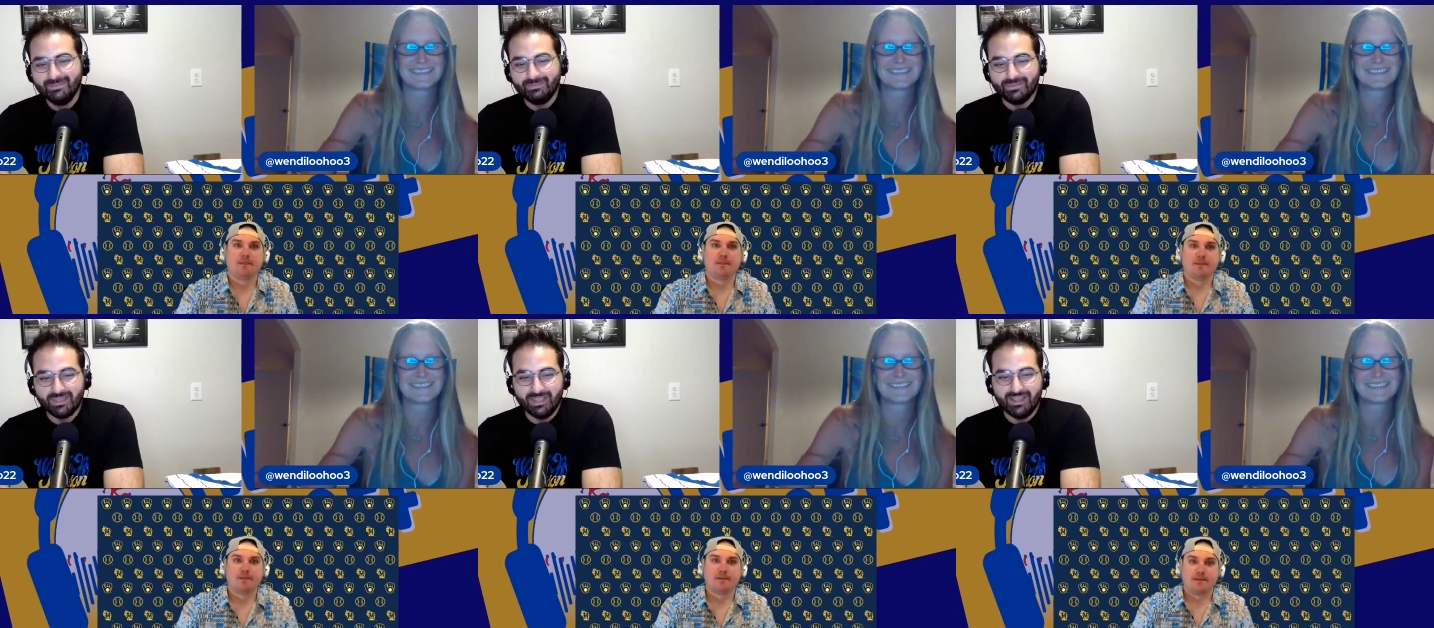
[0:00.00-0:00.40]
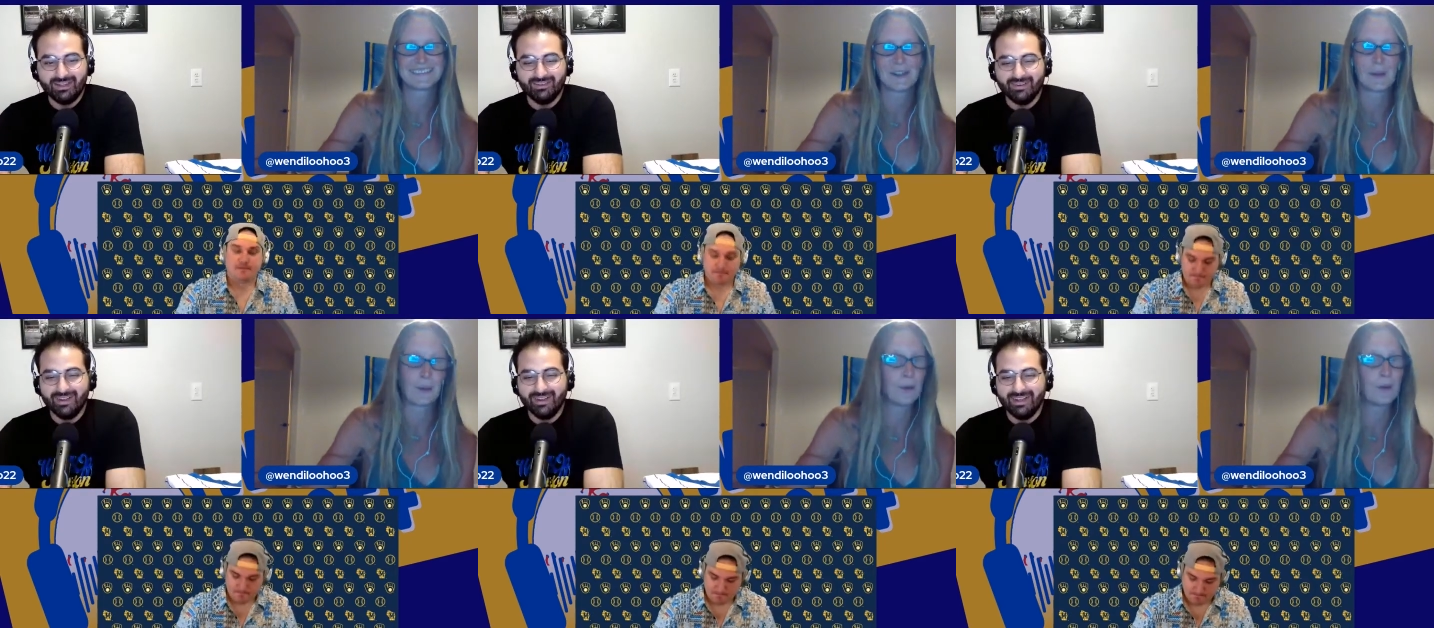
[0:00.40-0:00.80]
Speaker 1: All
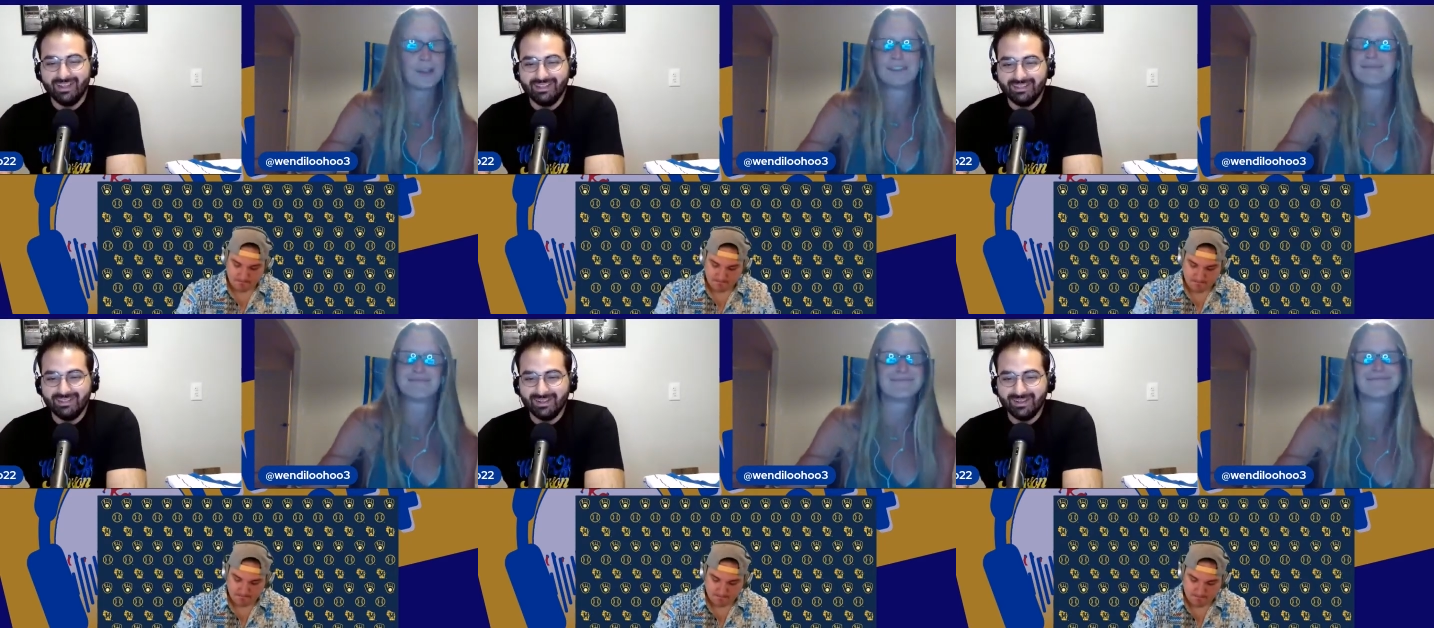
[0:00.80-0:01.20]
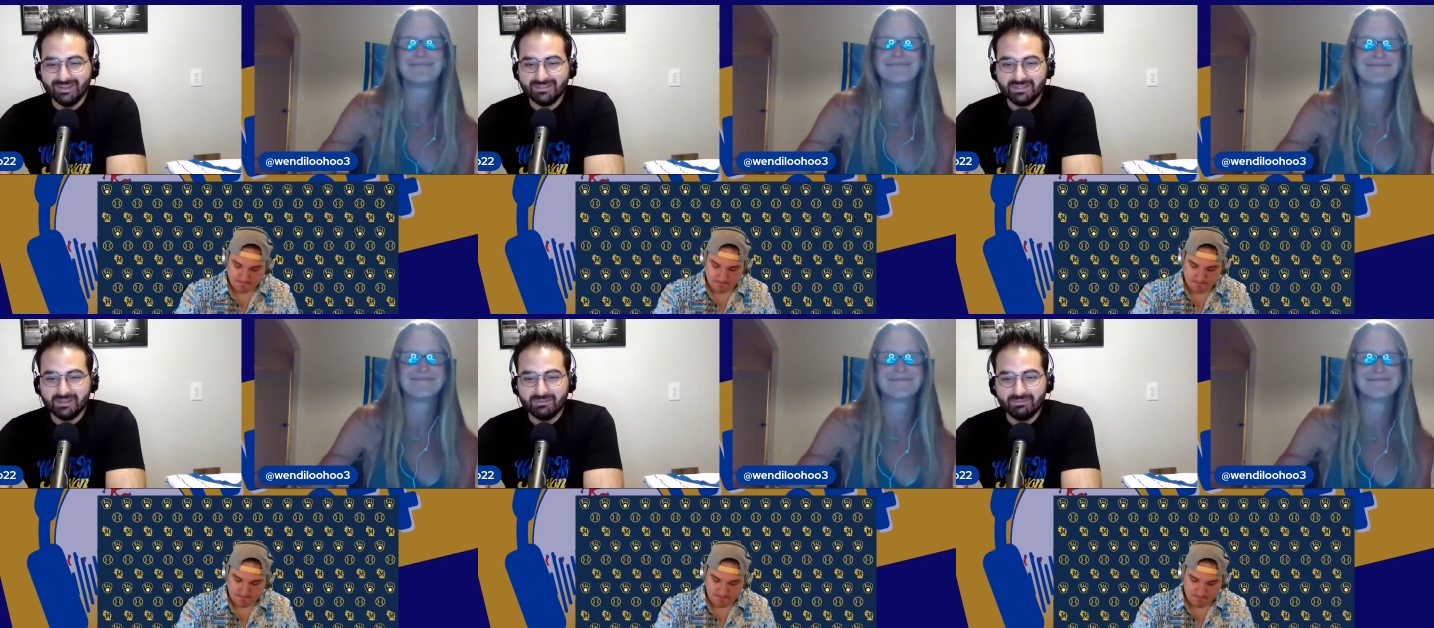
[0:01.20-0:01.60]
right.
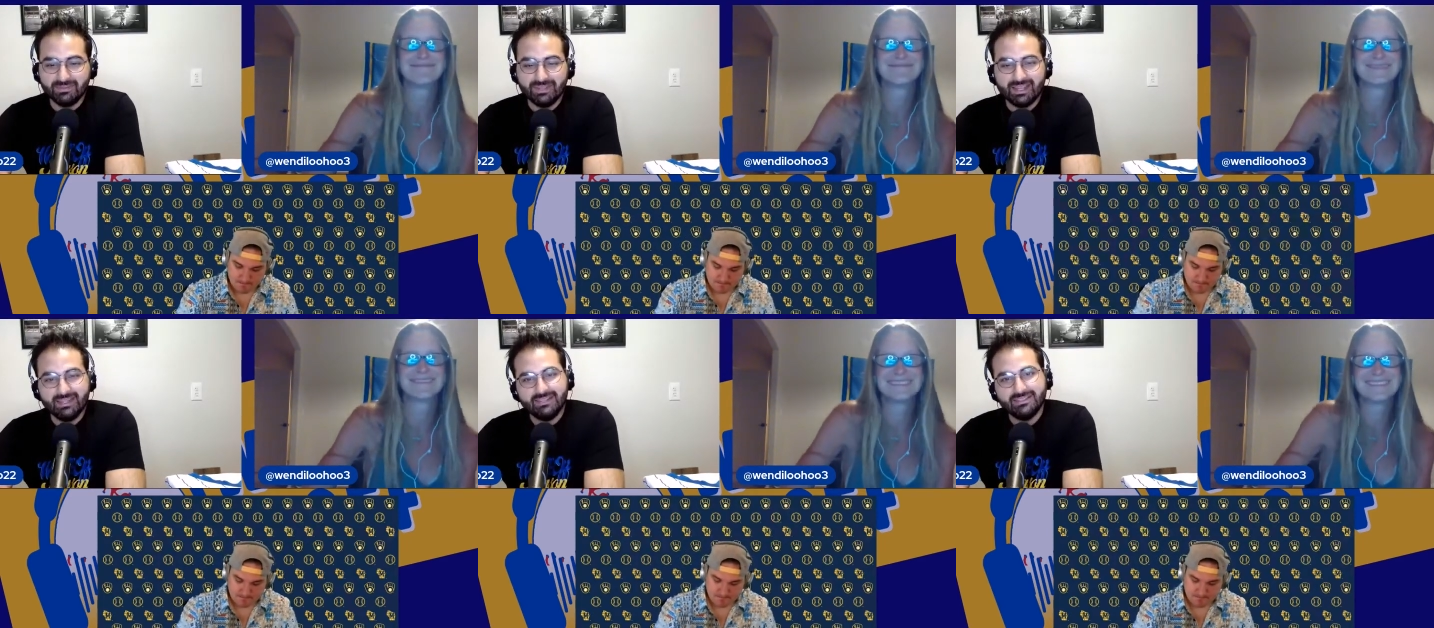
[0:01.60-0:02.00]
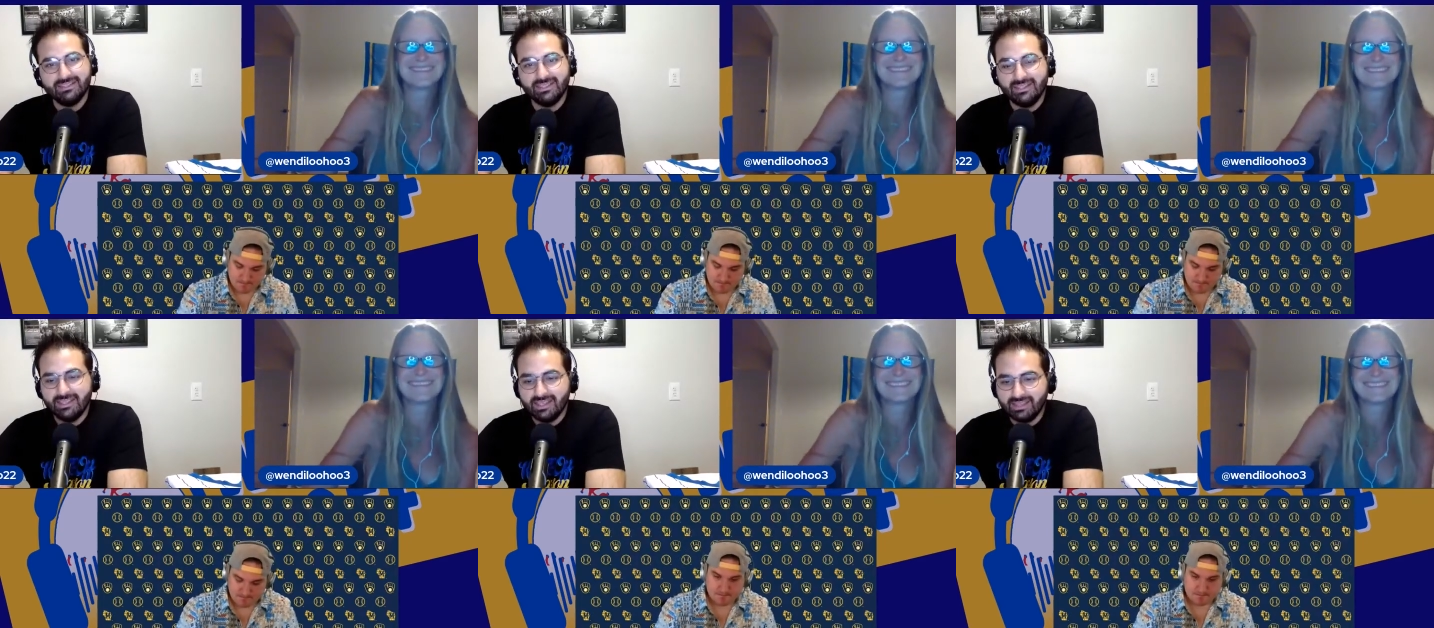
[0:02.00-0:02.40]
Awesome. glad to see
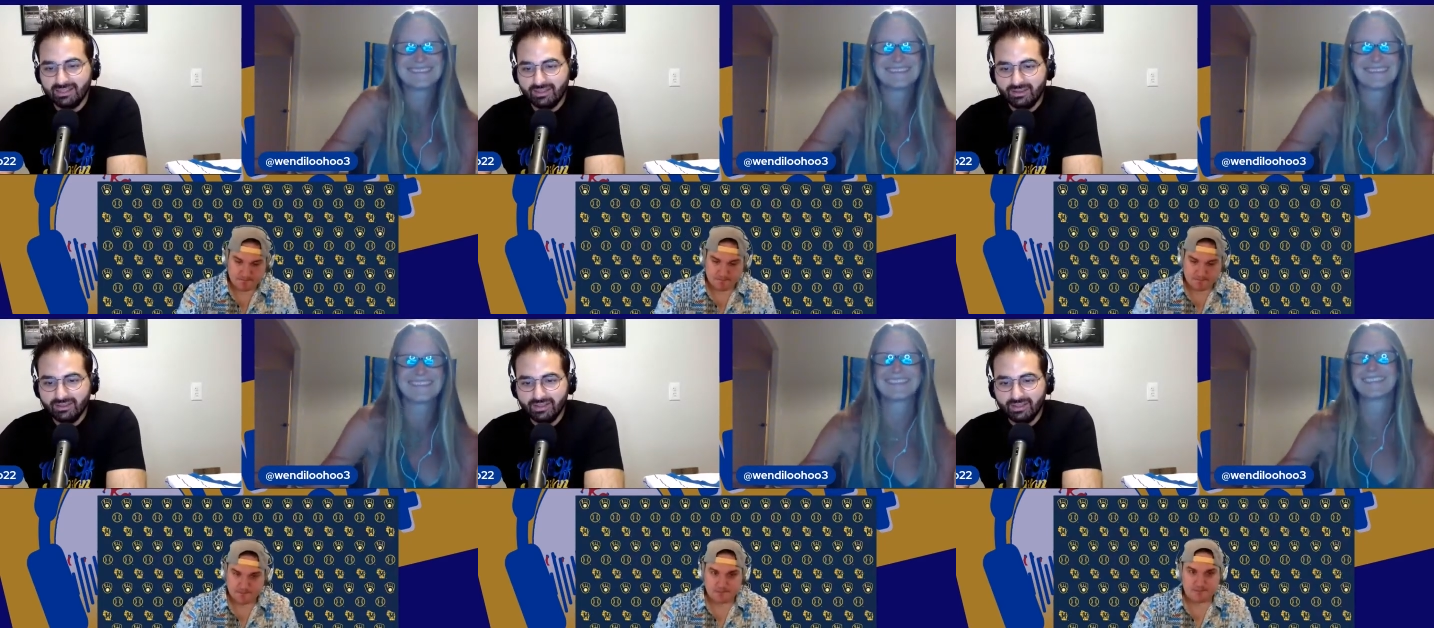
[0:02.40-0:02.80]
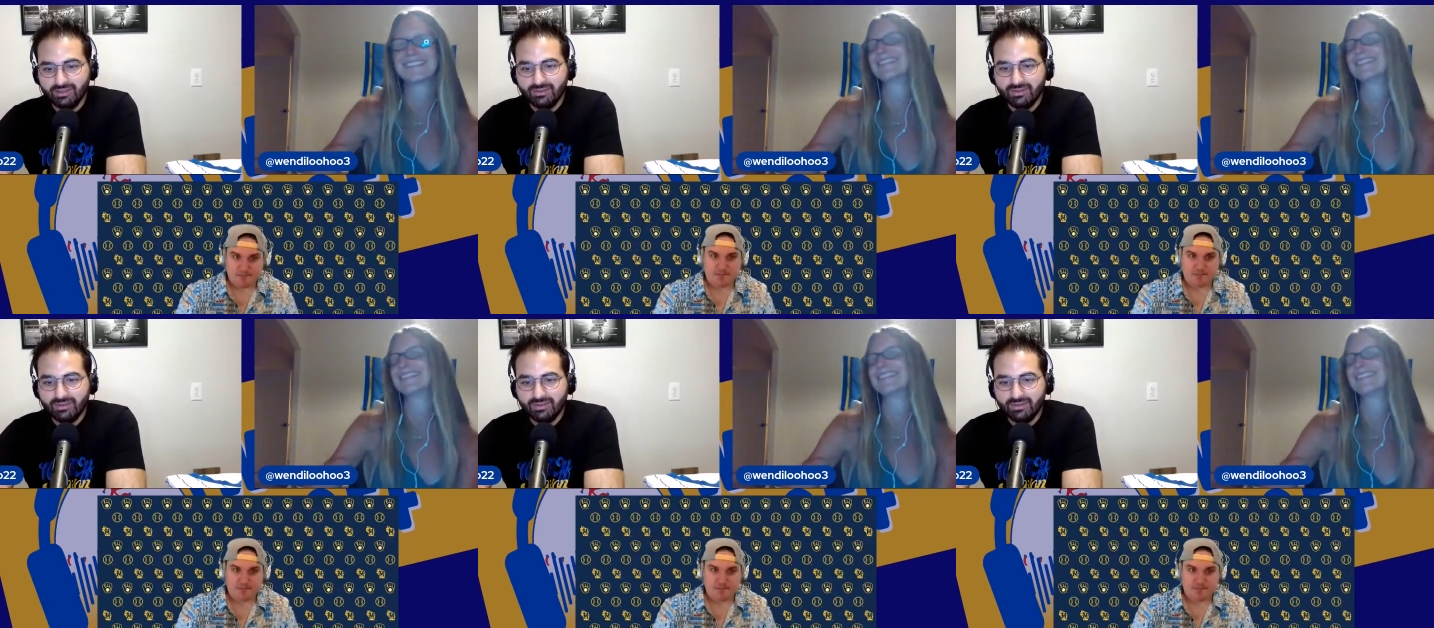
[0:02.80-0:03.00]
that. There you go.